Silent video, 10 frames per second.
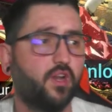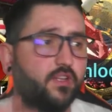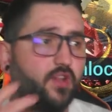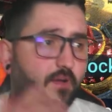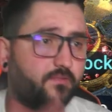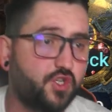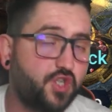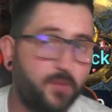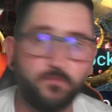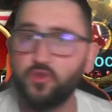or I did not have the
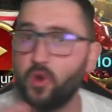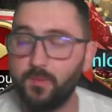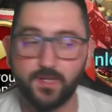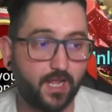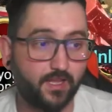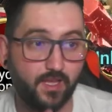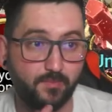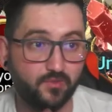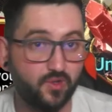gems to open that keep.